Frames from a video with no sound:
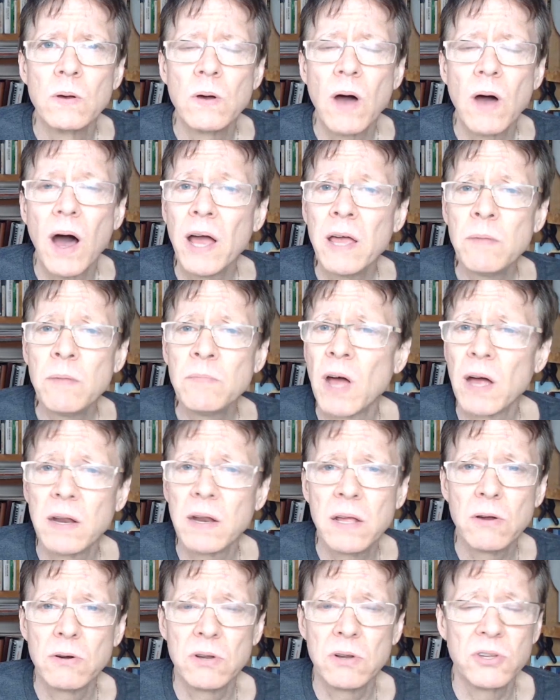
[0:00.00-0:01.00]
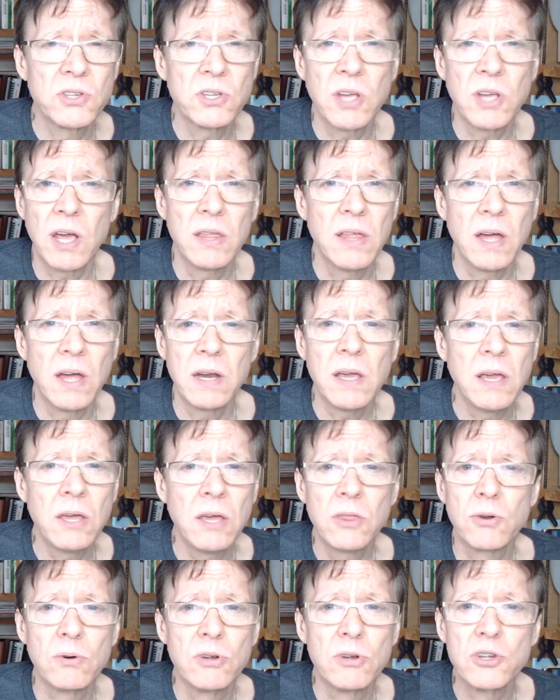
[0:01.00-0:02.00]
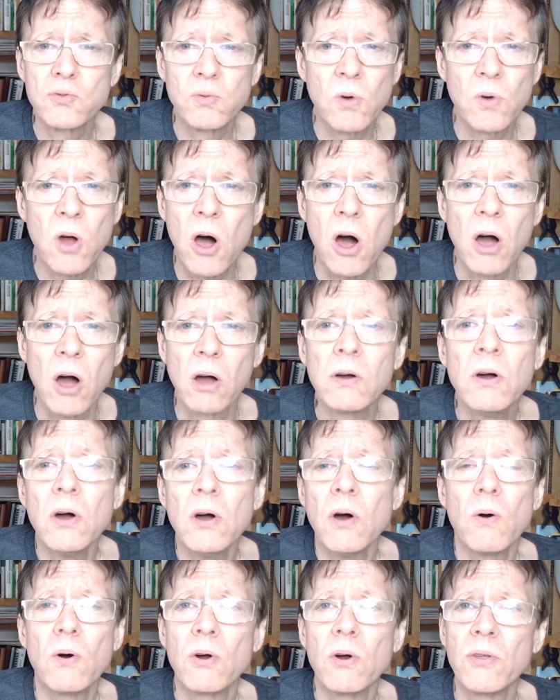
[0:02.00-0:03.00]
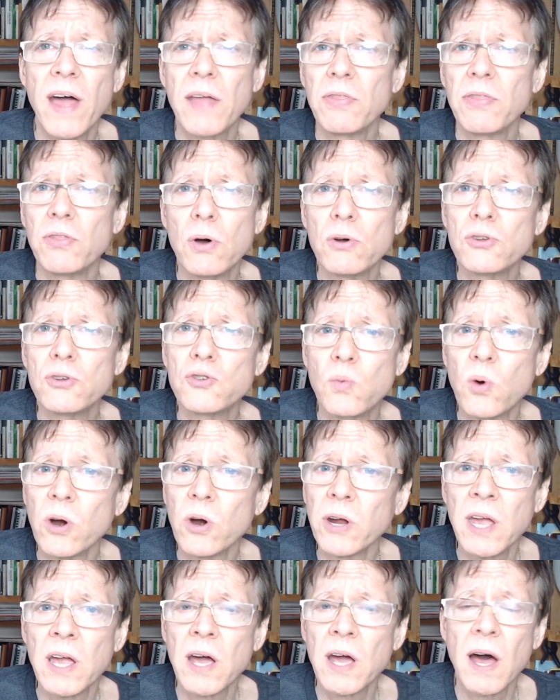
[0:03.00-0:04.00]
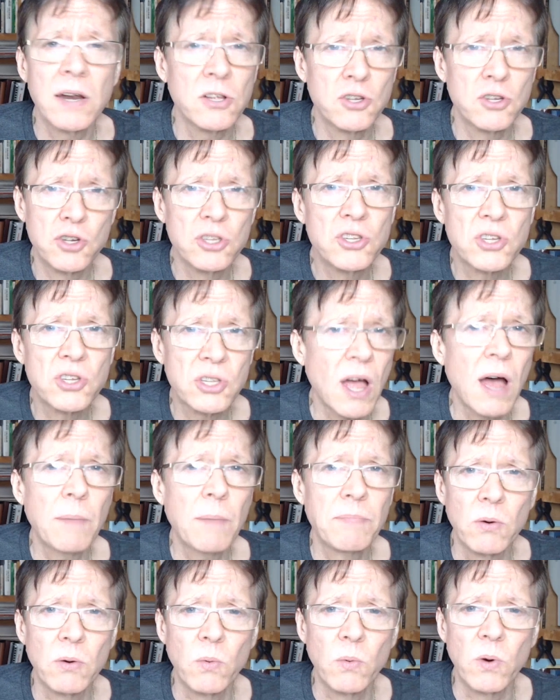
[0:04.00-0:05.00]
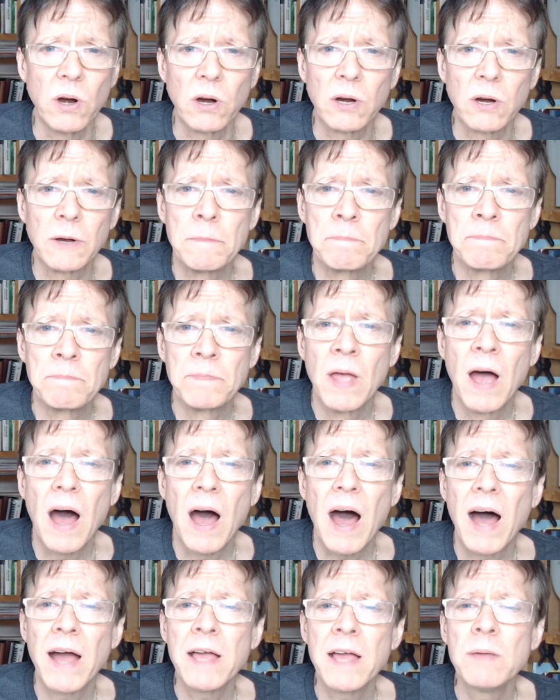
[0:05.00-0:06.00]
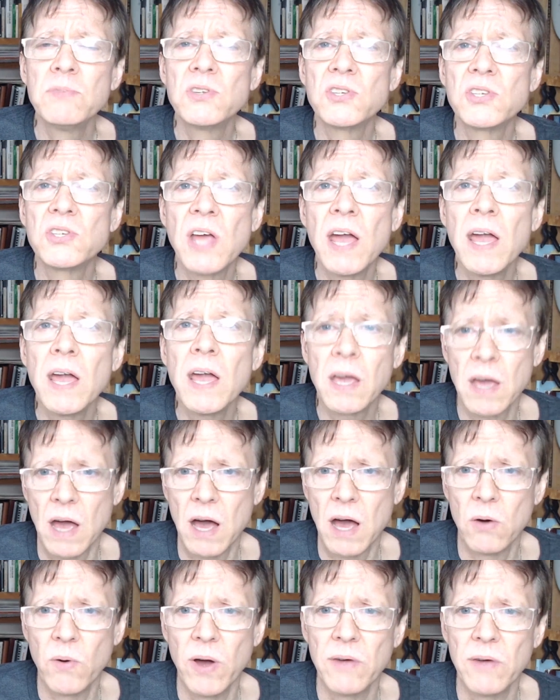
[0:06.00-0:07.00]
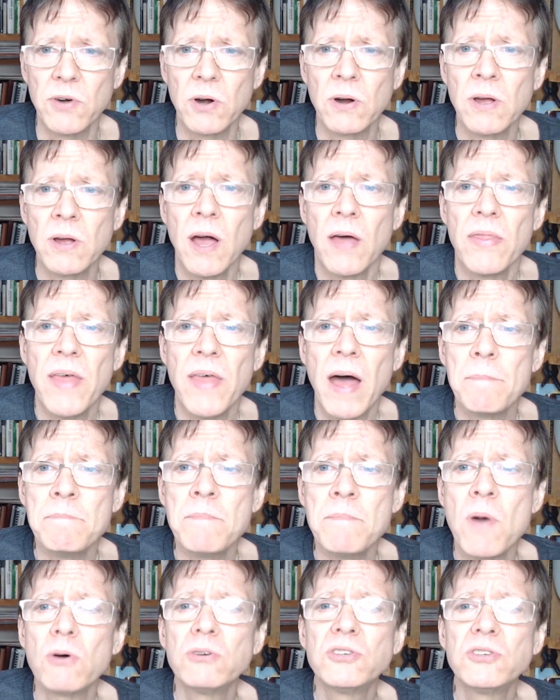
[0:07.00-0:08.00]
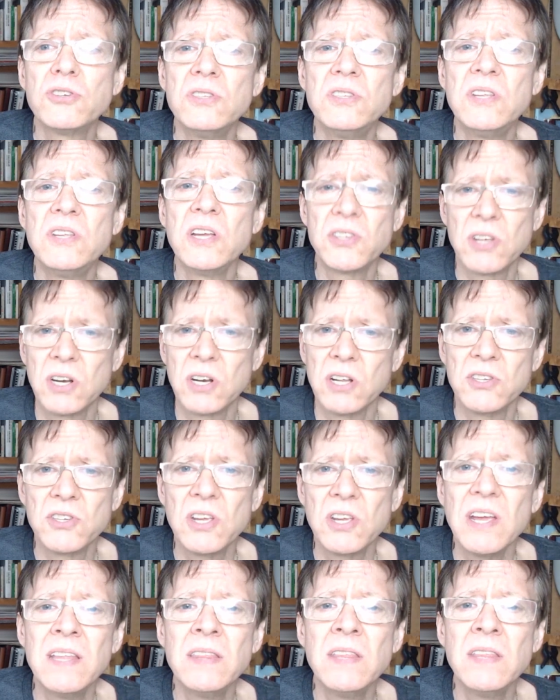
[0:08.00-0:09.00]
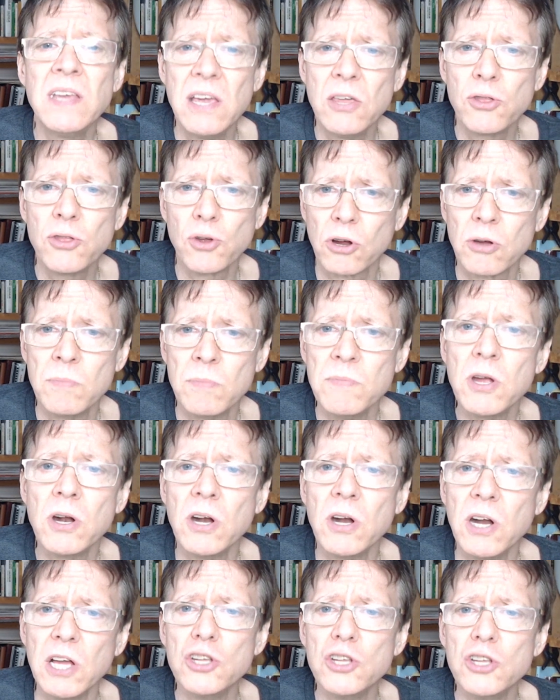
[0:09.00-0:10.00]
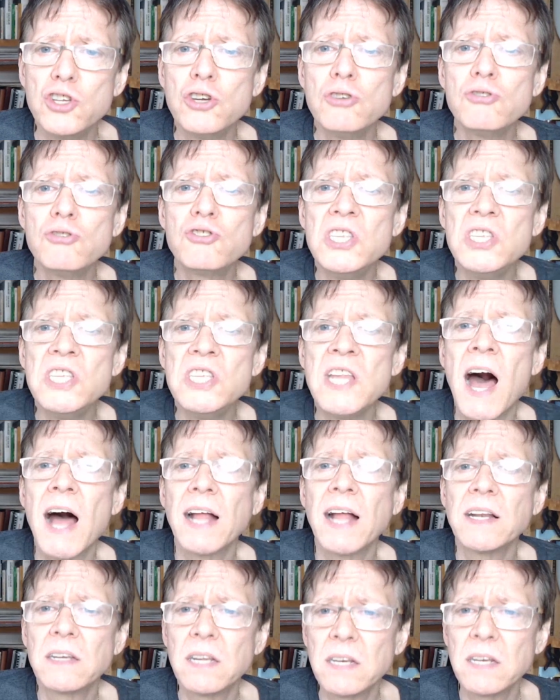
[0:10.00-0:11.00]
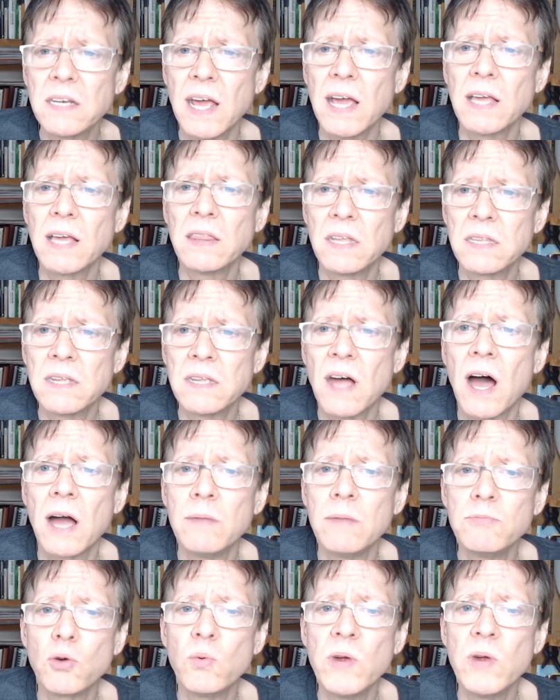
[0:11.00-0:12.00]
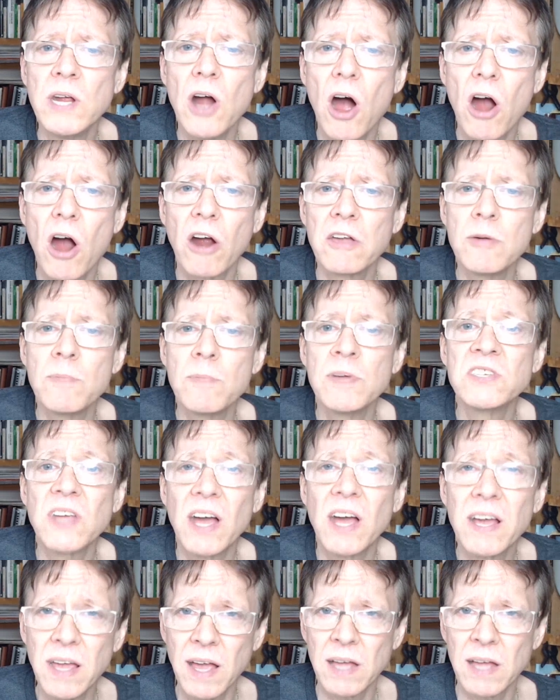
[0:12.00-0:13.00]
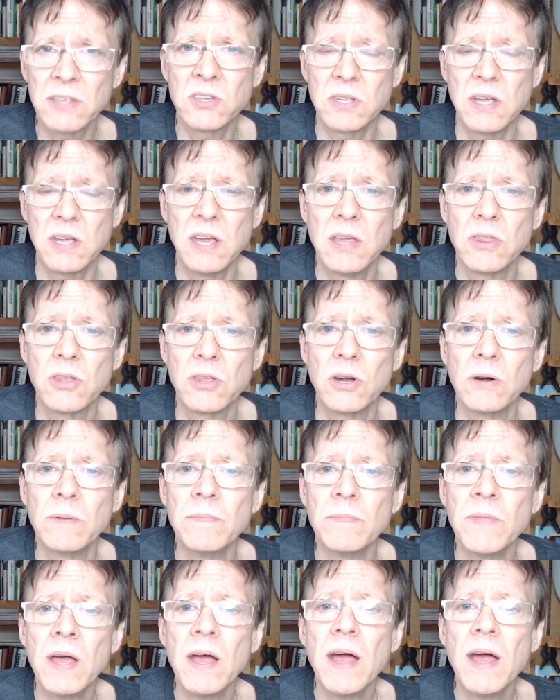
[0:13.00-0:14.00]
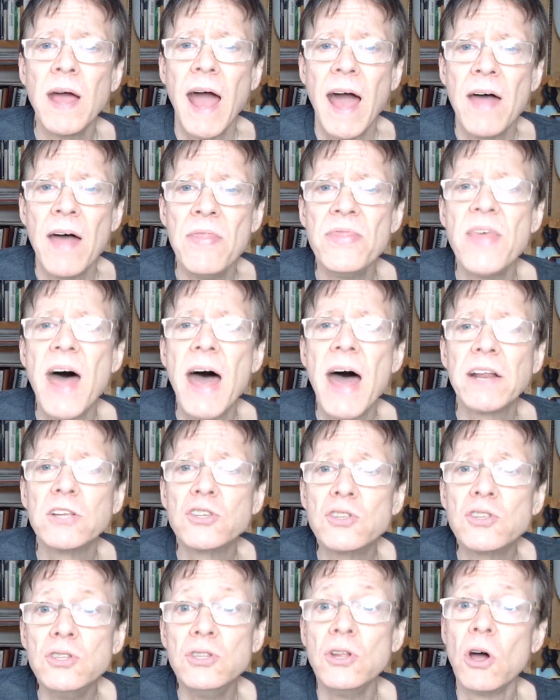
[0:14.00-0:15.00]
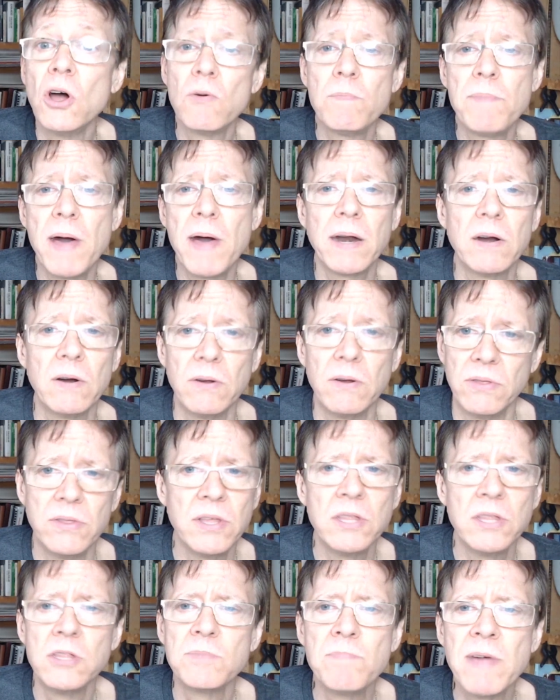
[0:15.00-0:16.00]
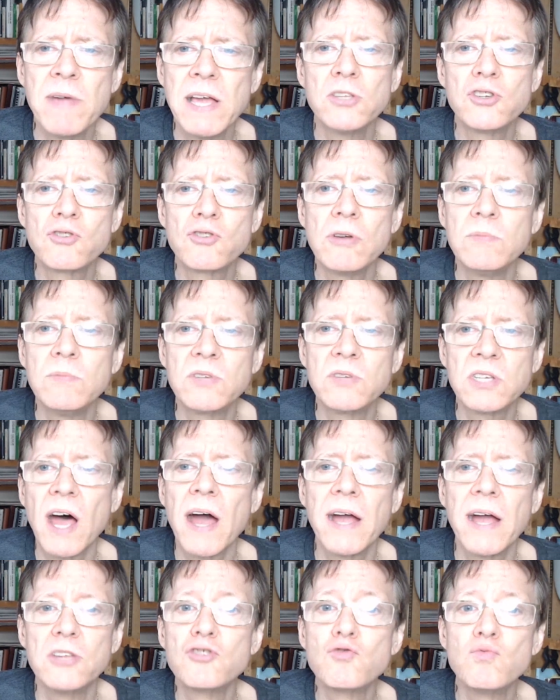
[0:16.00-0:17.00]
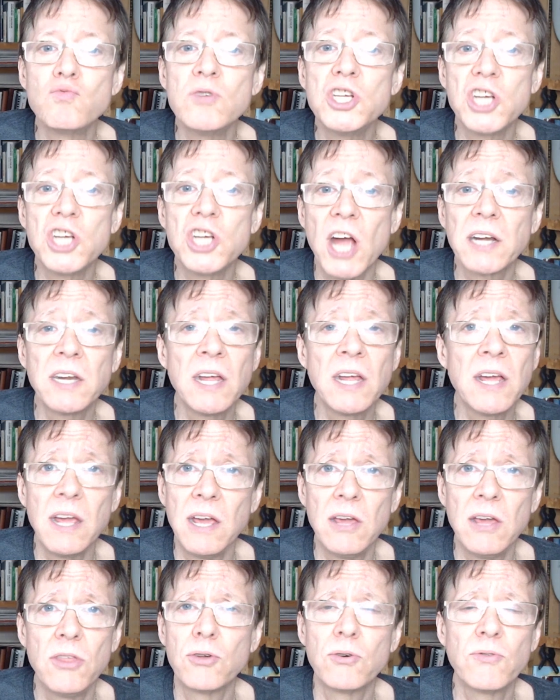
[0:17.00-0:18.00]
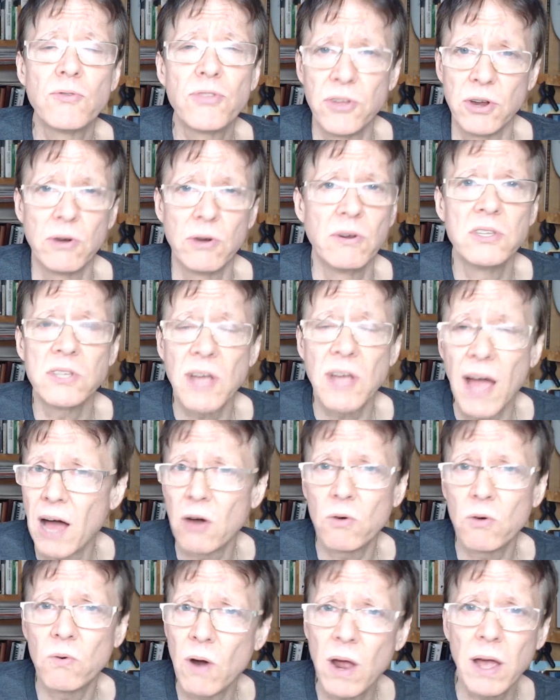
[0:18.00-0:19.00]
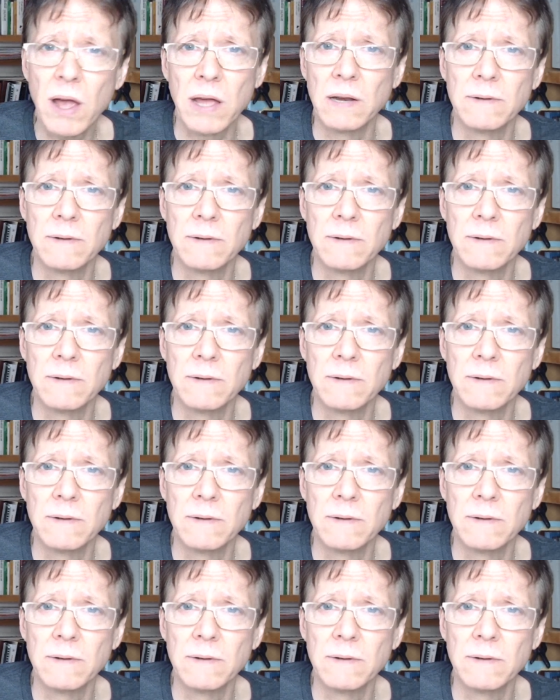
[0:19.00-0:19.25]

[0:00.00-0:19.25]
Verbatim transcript: I am not here to say that ether is wrong or that those working on it should stop their work. I am saying, however, that most dissidents in the ether community choose not to take the time to read arguments against ether, and that is no better than the mainstream science rejecting ether theories outright.